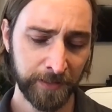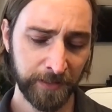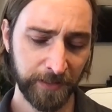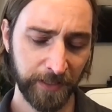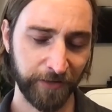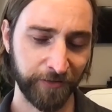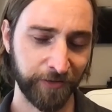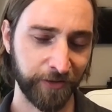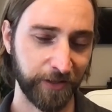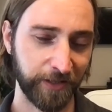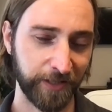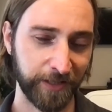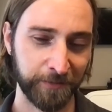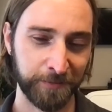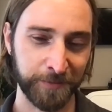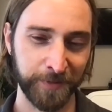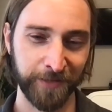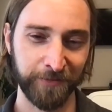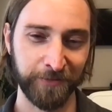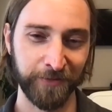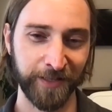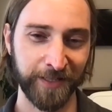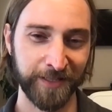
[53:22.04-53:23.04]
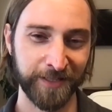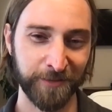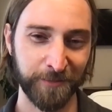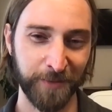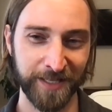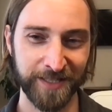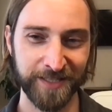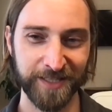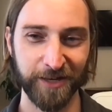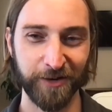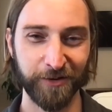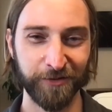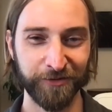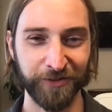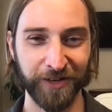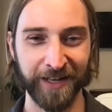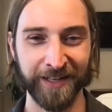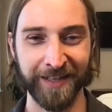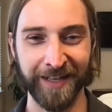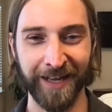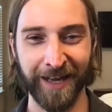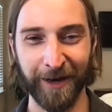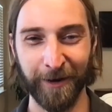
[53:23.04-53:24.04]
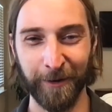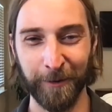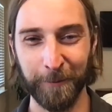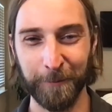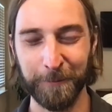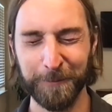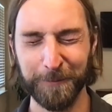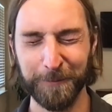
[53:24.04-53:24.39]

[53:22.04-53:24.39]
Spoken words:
I feel like I'm giving that to myself right now